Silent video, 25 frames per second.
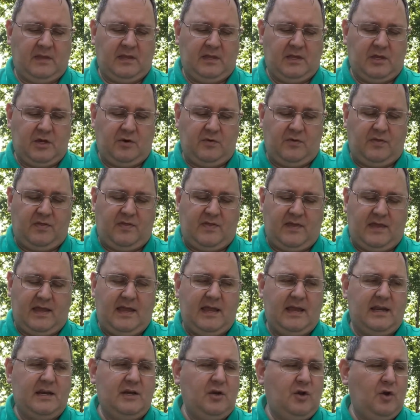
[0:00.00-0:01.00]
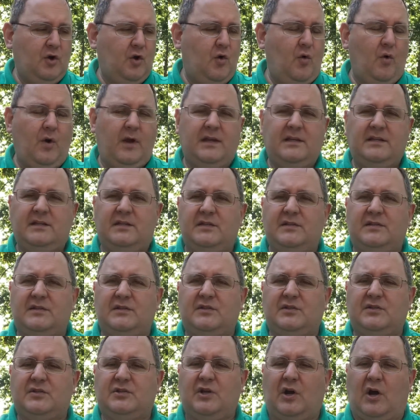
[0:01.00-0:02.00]
you're then going to
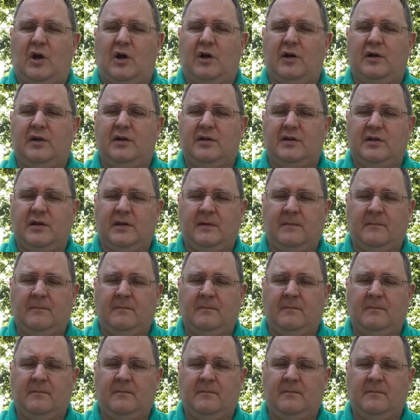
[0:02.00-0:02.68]
start